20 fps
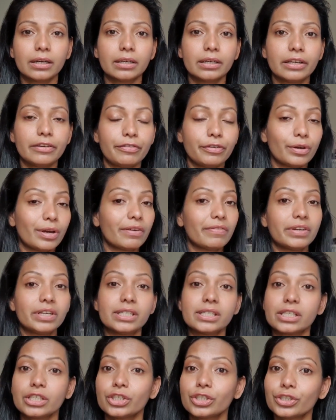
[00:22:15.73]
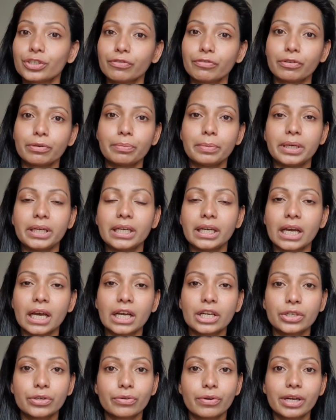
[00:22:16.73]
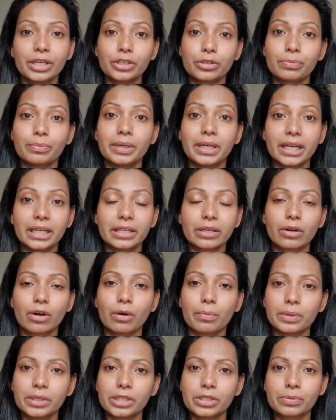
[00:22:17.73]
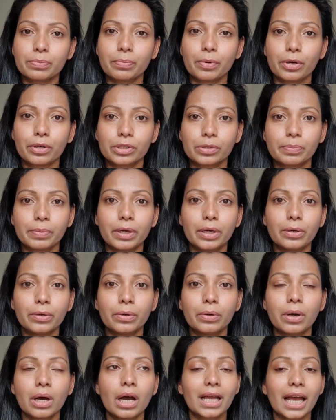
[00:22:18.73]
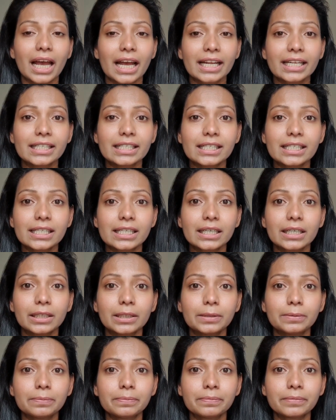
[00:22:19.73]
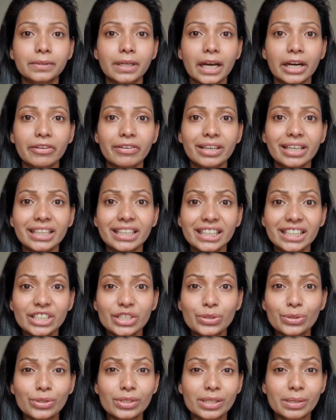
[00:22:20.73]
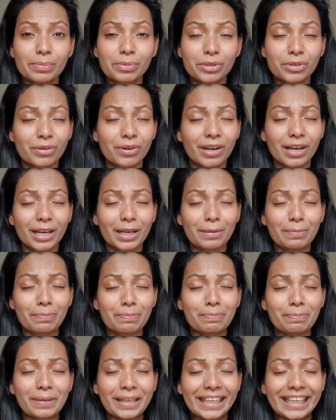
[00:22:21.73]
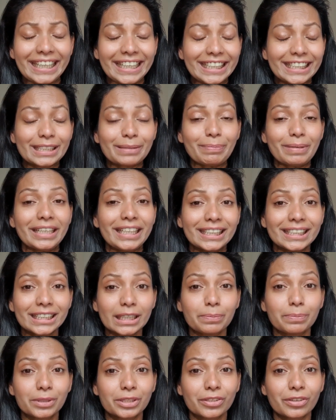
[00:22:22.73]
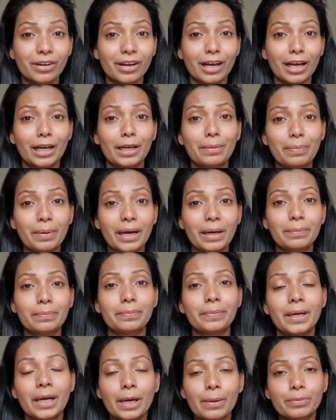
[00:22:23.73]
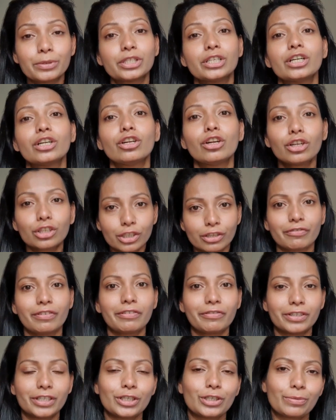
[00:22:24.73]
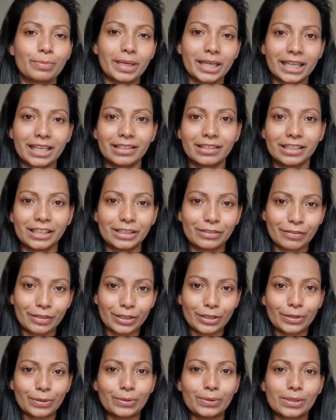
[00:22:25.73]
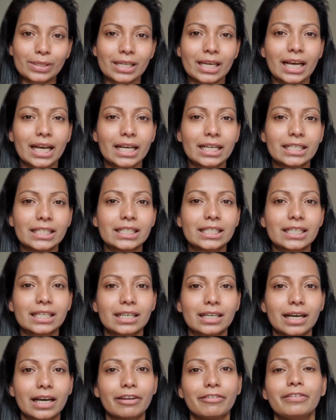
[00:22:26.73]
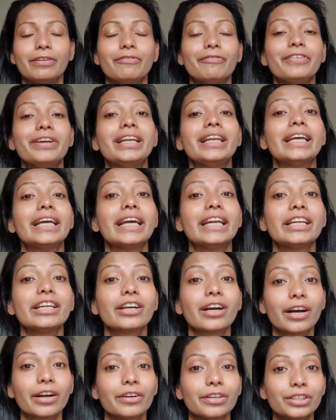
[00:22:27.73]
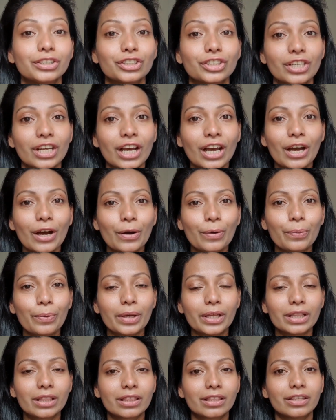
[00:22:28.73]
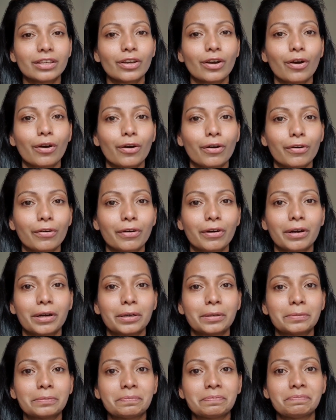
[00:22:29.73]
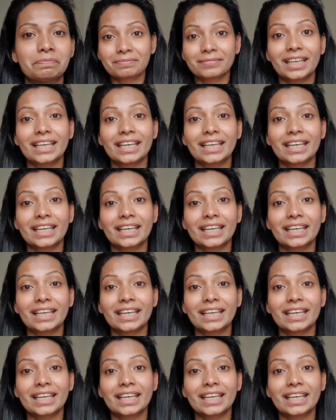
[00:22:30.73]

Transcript: if you have any suggestion for me, do write to me at the comment box below. And I really need you to subscribe. Please subscribe. I'm putting lots of effort into making these videos, and I will feel encouraged with your